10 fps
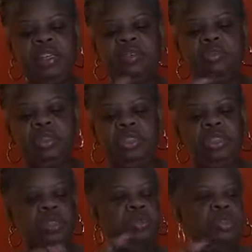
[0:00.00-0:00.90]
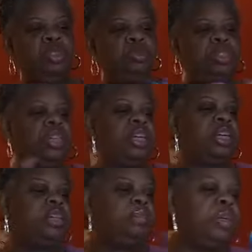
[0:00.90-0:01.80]
but she's supposed to be taking
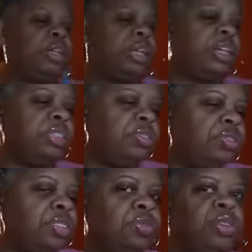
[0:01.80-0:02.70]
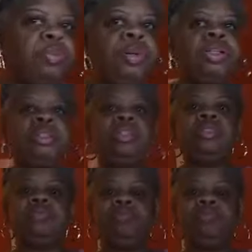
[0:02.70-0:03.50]
the medication for 3 months.